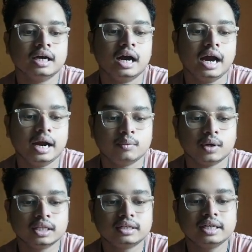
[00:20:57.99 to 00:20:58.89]
and
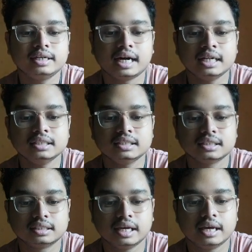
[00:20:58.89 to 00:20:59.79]
1,3
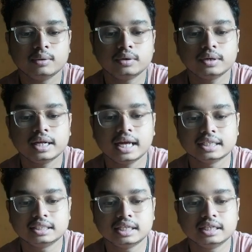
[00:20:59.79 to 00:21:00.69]
trans, the equatorial
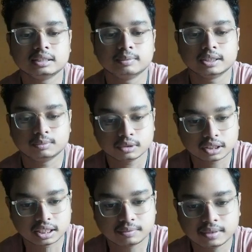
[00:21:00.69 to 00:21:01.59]
axial is much more
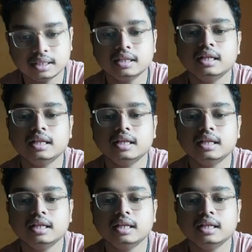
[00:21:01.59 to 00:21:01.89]
stable,